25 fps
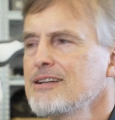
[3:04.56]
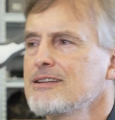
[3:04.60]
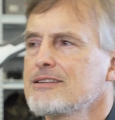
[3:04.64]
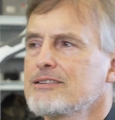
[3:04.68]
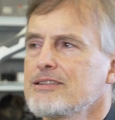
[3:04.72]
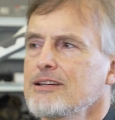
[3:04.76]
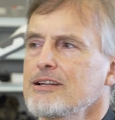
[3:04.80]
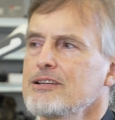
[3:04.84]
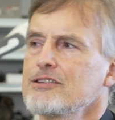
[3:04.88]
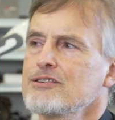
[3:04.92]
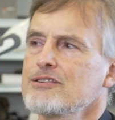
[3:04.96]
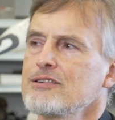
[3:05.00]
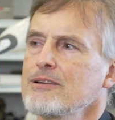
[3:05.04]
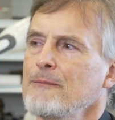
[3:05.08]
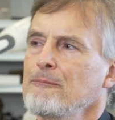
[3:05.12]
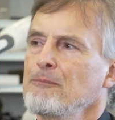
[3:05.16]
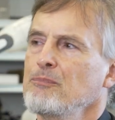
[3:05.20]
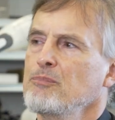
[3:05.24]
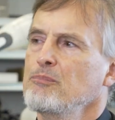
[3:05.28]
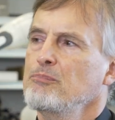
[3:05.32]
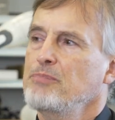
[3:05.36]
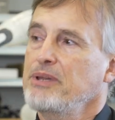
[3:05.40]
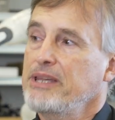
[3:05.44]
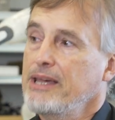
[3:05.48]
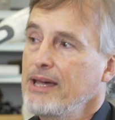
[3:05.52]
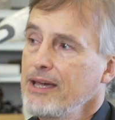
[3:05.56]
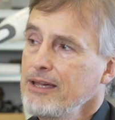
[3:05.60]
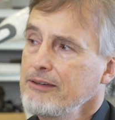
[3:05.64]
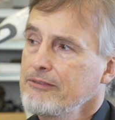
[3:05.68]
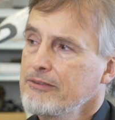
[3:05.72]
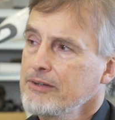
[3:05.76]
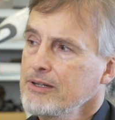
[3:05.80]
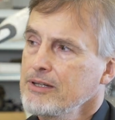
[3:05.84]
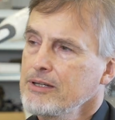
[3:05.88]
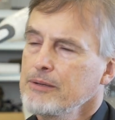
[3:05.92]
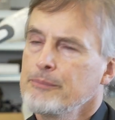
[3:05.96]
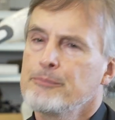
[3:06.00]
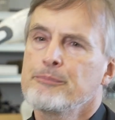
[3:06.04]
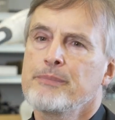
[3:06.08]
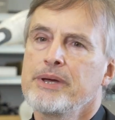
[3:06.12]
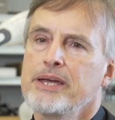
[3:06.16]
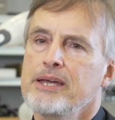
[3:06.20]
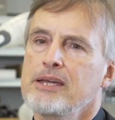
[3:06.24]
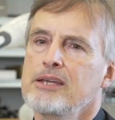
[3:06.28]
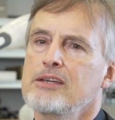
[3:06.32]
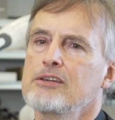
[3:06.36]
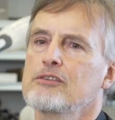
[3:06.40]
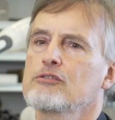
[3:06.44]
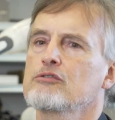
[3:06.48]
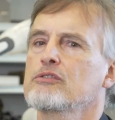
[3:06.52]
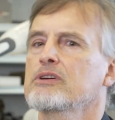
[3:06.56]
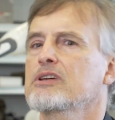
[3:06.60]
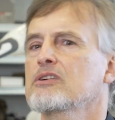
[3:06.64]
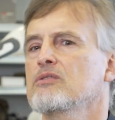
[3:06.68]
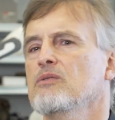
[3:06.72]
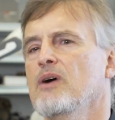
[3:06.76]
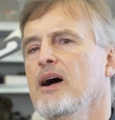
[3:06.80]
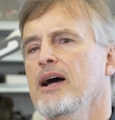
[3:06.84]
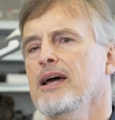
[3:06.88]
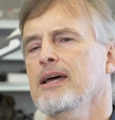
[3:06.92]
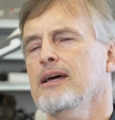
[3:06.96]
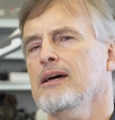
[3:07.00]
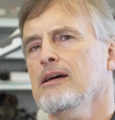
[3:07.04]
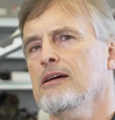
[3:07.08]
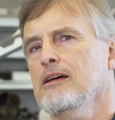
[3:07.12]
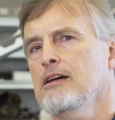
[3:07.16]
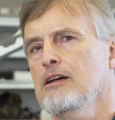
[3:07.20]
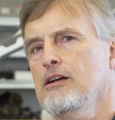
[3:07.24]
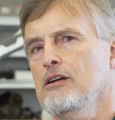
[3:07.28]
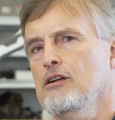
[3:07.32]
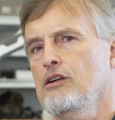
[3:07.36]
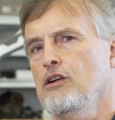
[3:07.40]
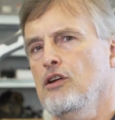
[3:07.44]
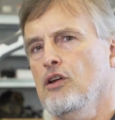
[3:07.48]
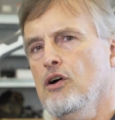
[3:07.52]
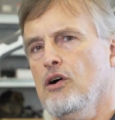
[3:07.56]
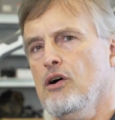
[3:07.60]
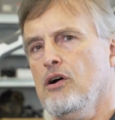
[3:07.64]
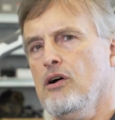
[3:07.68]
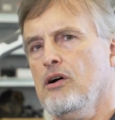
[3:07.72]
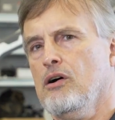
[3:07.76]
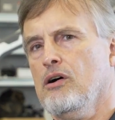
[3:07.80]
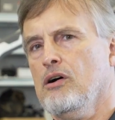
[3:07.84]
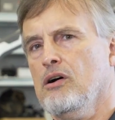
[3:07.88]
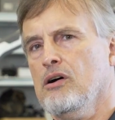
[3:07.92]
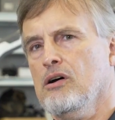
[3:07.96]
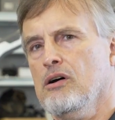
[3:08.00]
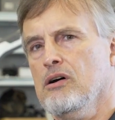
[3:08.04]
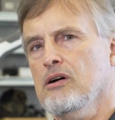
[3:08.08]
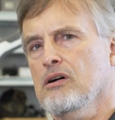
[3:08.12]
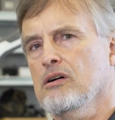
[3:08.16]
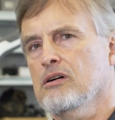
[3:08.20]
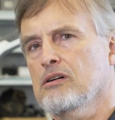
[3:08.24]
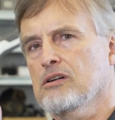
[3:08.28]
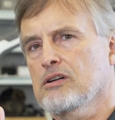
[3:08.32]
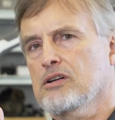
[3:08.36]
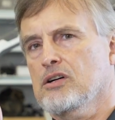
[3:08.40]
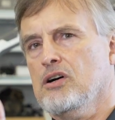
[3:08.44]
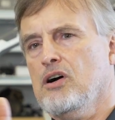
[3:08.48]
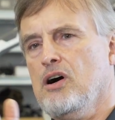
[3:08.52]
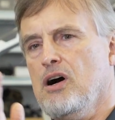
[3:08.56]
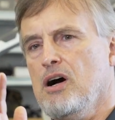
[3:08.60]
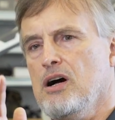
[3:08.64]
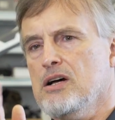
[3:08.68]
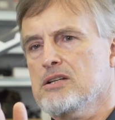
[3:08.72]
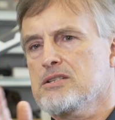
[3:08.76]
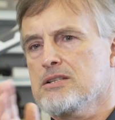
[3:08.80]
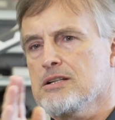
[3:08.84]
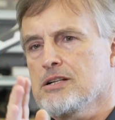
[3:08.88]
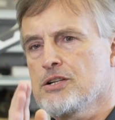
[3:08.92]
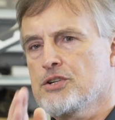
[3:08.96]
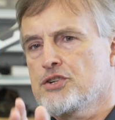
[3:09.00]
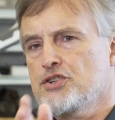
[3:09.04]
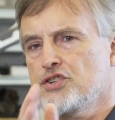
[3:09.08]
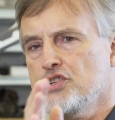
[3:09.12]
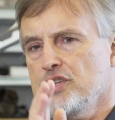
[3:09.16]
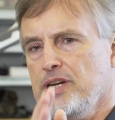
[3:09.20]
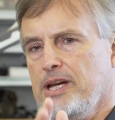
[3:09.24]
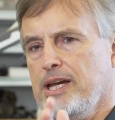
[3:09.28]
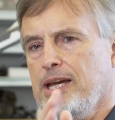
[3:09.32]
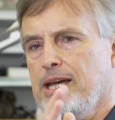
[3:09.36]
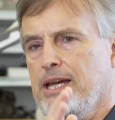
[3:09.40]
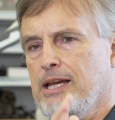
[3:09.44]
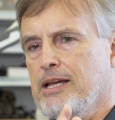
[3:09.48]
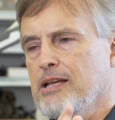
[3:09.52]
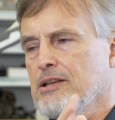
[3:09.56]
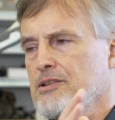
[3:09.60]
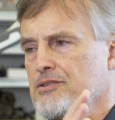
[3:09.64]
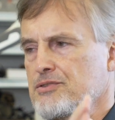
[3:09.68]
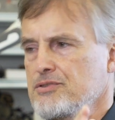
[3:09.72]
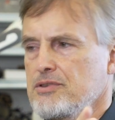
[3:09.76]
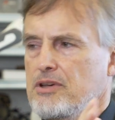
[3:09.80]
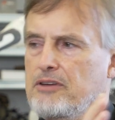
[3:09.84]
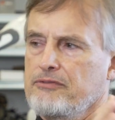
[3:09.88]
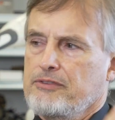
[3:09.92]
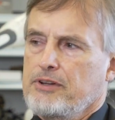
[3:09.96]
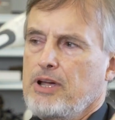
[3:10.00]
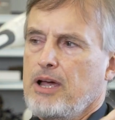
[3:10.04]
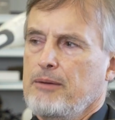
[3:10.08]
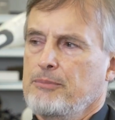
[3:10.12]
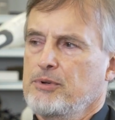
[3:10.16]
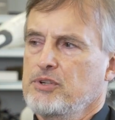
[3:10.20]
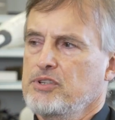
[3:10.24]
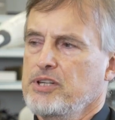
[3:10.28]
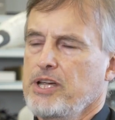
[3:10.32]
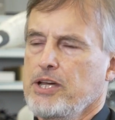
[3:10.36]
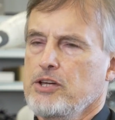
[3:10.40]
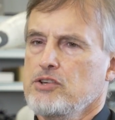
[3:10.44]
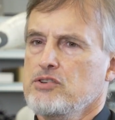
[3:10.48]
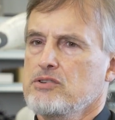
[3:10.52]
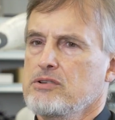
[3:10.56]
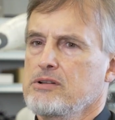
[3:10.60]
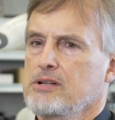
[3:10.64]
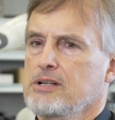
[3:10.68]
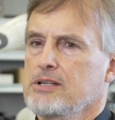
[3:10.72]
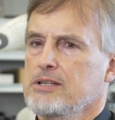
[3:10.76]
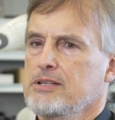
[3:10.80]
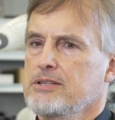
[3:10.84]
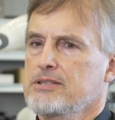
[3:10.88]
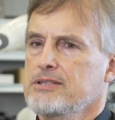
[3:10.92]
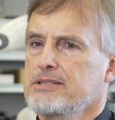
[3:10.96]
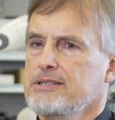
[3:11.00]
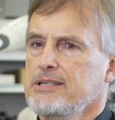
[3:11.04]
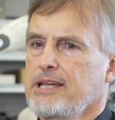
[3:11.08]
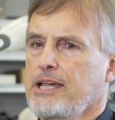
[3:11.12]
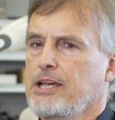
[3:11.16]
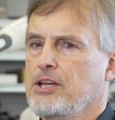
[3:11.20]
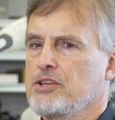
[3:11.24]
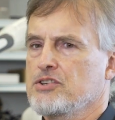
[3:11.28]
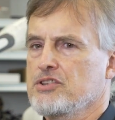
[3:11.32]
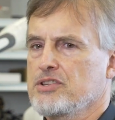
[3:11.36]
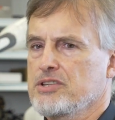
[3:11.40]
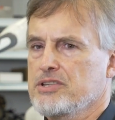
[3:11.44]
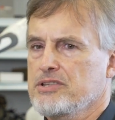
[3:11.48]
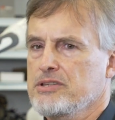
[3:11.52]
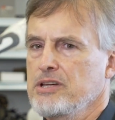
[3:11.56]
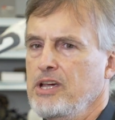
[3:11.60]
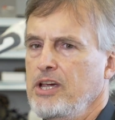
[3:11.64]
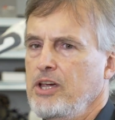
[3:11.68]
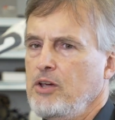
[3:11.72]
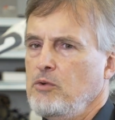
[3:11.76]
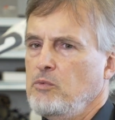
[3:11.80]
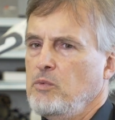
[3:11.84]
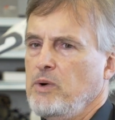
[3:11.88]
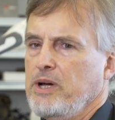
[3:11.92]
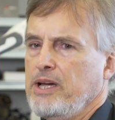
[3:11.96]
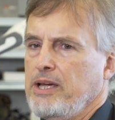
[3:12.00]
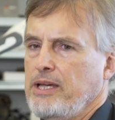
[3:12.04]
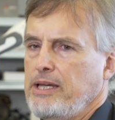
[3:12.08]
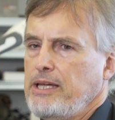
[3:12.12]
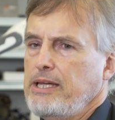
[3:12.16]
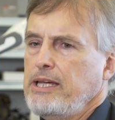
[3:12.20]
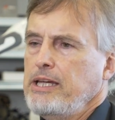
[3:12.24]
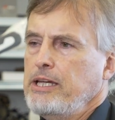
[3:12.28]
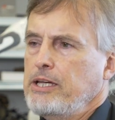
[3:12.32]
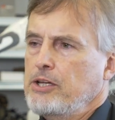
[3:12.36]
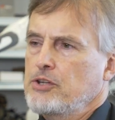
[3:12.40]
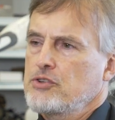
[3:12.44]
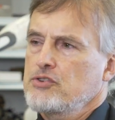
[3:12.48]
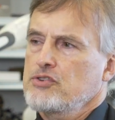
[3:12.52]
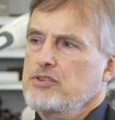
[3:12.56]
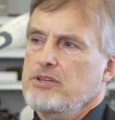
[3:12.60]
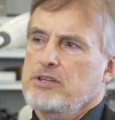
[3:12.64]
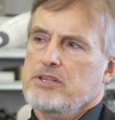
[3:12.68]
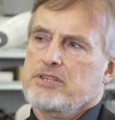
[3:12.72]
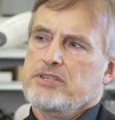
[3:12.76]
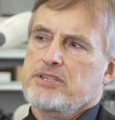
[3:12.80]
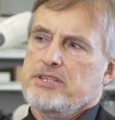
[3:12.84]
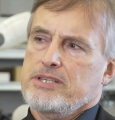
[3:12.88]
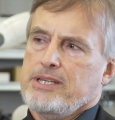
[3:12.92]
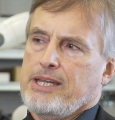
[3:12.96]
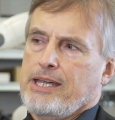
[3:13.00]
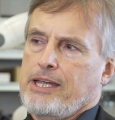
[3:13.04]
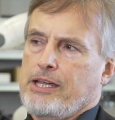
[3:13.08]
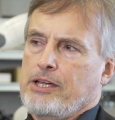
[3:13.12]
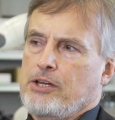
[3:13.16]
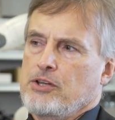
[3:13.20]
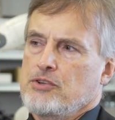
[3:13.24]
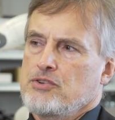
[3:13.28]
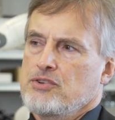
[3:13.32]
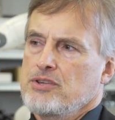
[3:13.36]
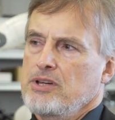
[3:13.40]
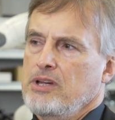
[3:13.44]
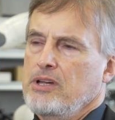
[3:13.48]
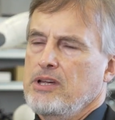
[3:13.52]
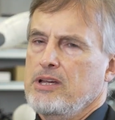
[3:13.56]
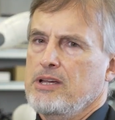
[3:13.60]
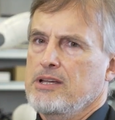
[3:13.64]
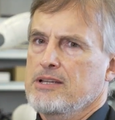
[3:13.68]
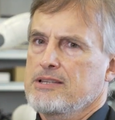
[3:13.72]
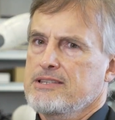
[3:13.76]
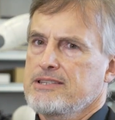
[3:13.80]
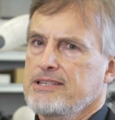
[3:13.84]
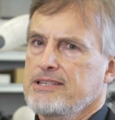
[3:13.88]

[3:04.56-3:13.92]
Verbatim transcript: such behavior may require long causal chains of computational stages where each stage is